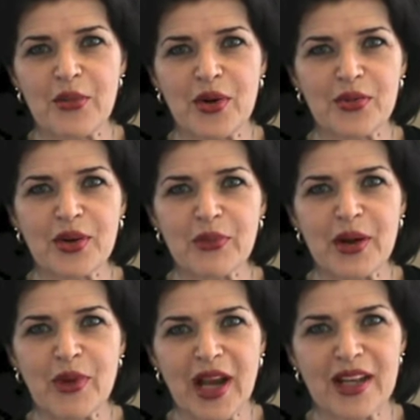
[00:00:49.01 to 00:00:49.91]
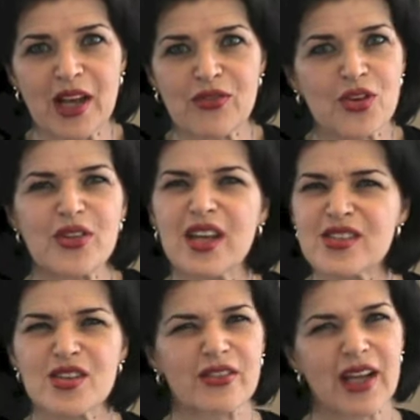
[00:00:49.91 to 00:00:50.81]
well, we, are going to get through. Then
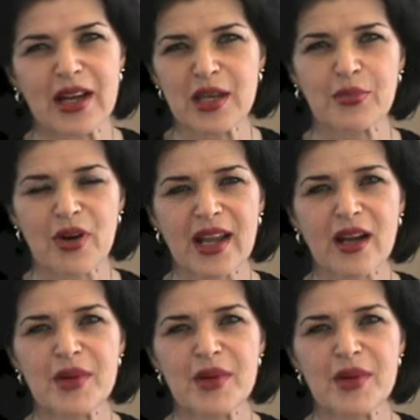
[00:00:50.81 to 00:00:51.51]
sooner or later you break.